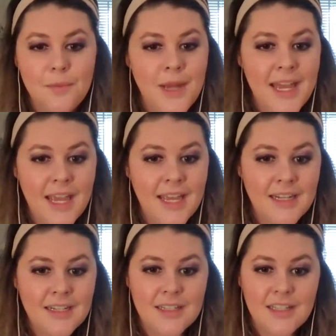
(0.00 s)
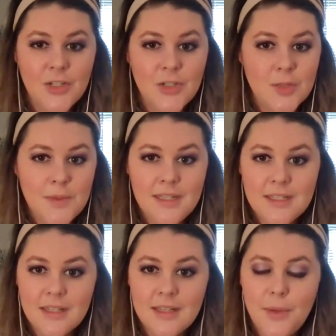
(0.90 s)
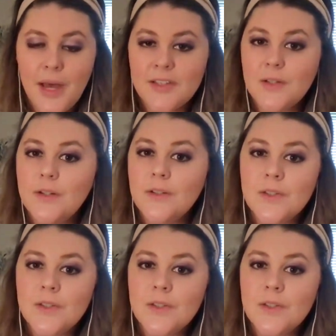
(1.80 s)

Pain is a huge piece of the puzzle.